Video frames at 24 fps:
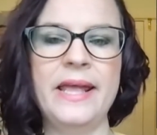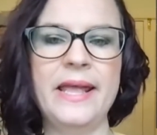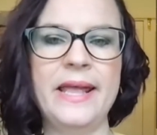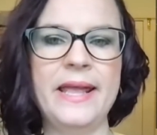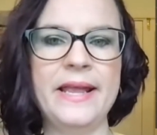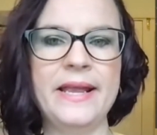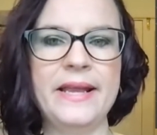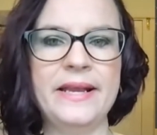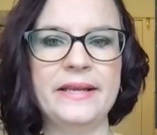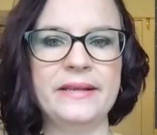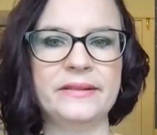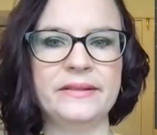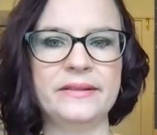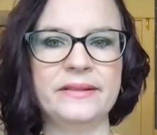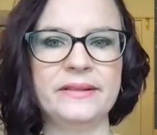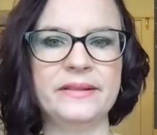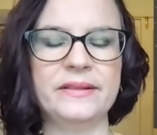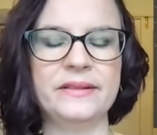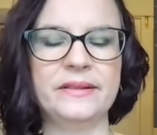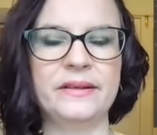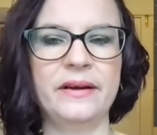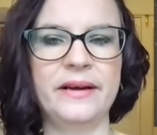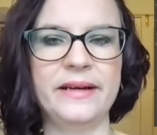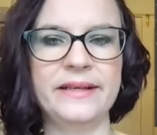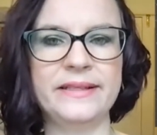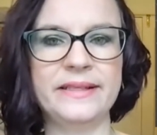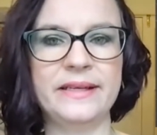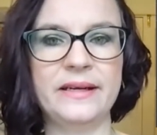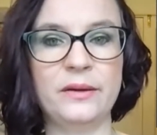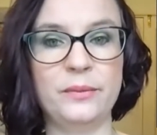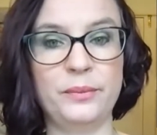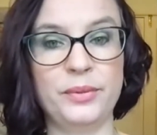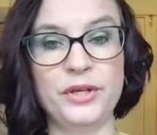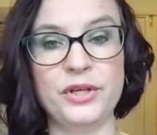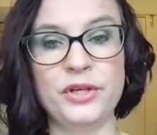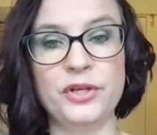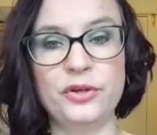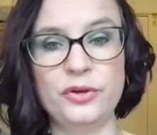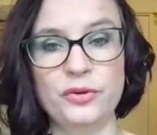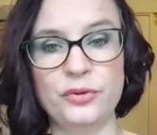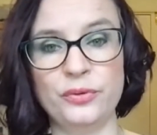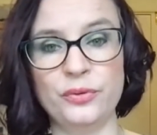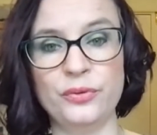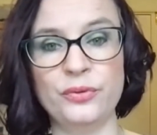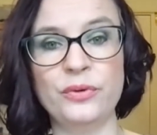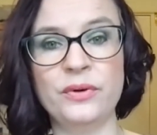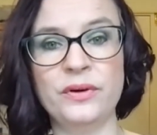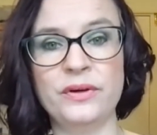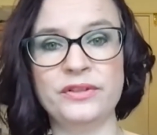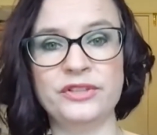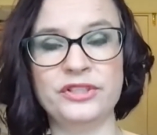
is designed to help you